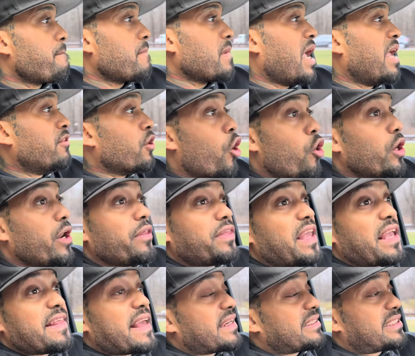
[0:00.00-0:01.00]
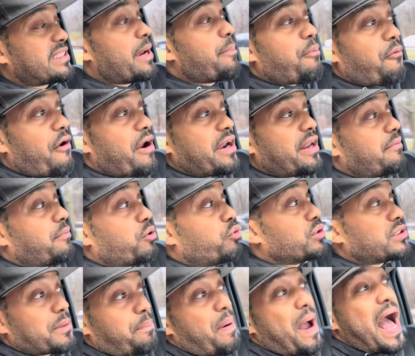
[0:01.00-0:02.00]
And the only thing that separated them
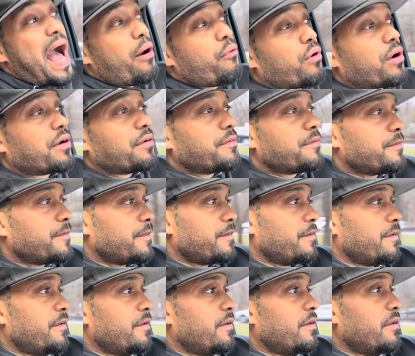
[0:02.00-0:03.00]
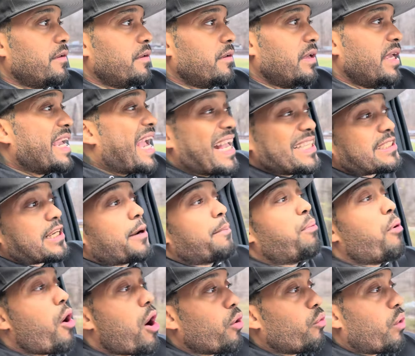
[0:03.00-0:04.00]
was the power. It got to the
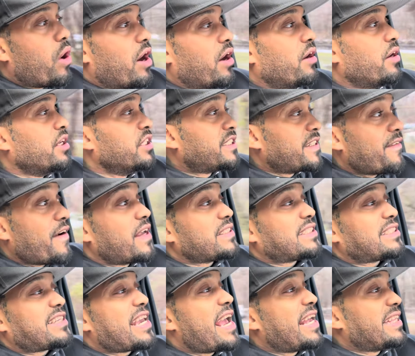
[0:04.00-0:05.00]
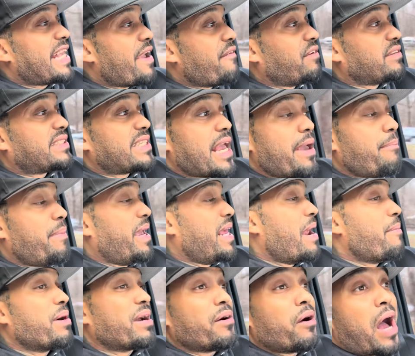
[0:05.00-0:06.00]
point where Gervonta Tan Davis said, man,
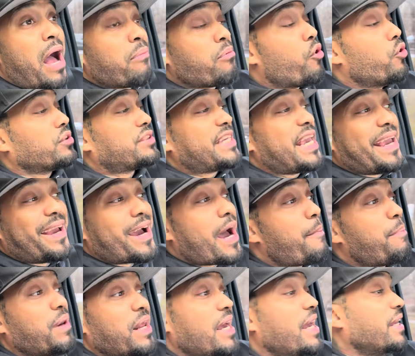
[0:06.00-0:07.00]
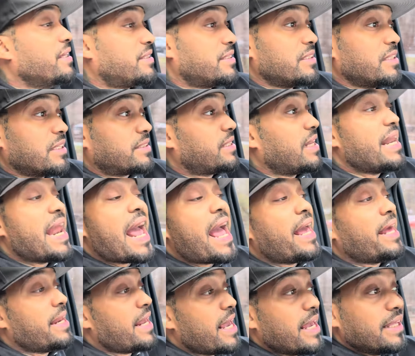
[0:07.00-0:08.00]
I'm going to take a couple of hits just to
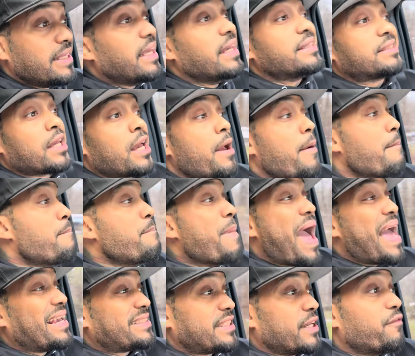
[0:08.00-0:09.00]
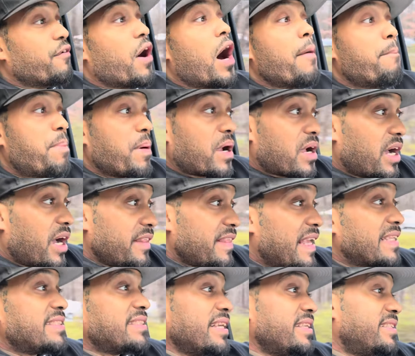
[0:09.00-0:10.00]
land this massive uppercut
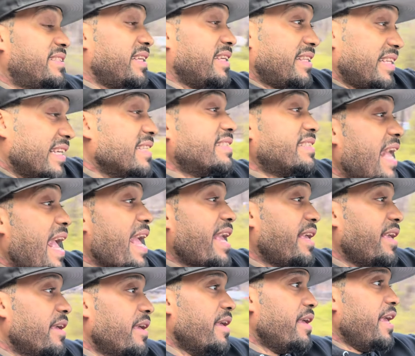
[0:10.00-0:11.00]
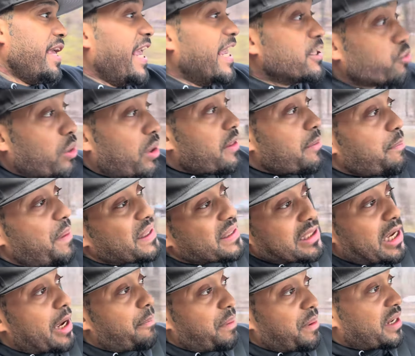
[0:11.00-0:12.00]
that to this day is one of the best
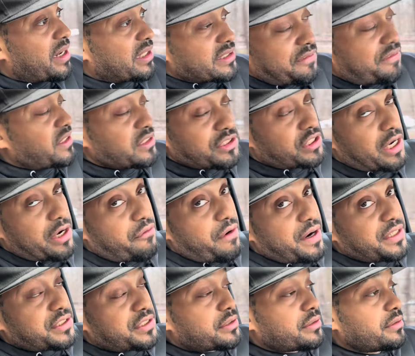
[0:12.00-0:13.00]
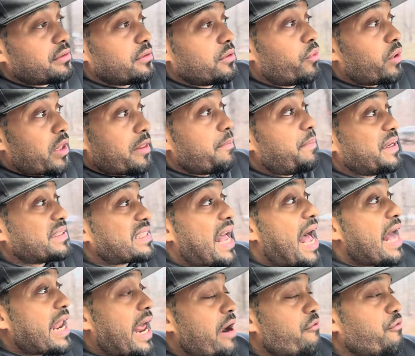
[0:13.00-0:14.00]
uppercuts of this generation. One of the best
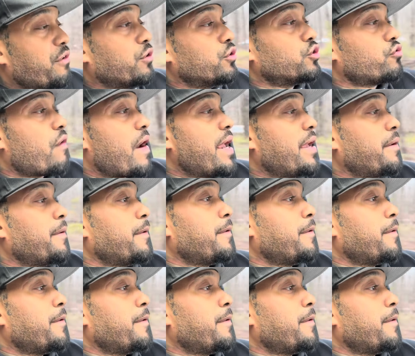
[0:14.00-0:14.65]
highlight reels, right?